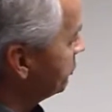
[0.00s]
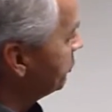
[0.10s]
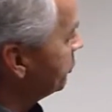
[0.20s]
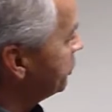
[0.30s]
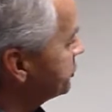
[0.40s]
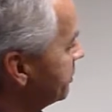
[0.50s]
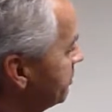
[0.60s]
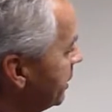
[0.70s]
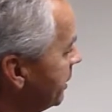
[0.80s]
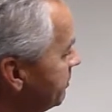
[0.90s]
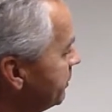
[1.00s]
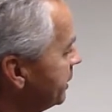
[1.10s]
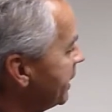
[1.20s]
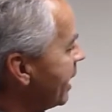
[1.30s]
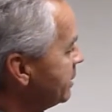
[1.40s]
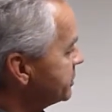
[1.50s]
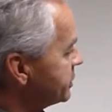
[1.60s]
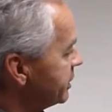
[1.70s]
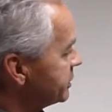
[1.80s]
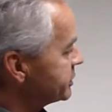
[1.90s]
doing some
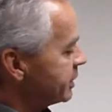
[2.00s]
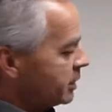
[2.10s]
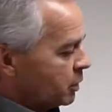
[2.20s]
analysis,